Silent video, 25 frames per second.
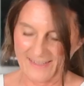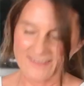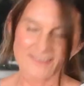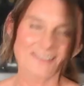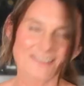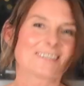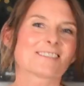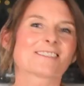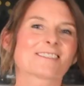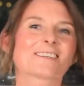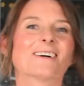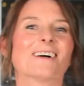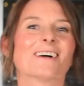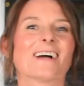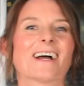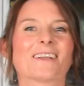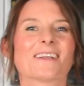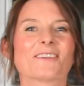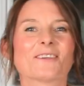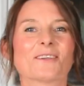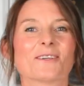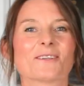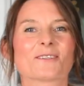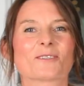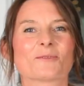Cześć
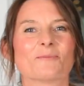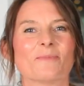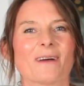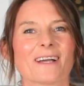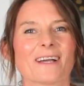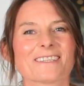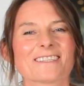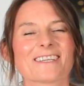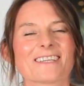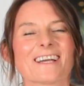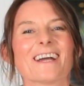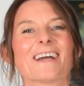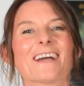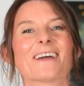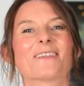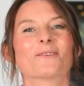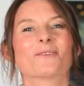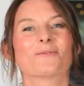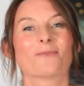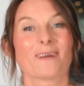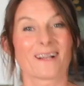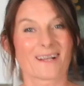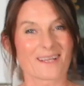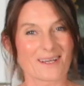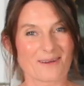kochani, it's Basia
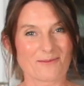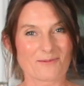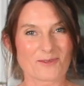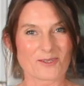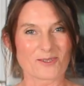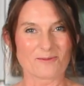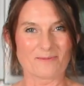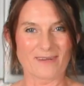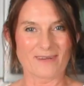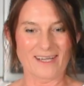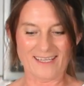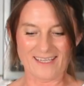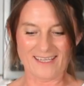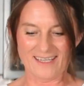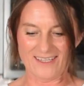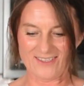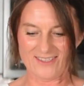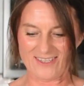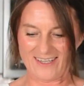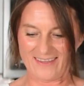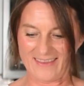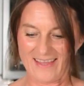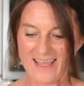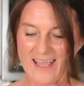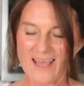and welcome to my
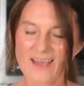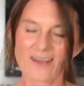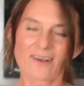kitchen.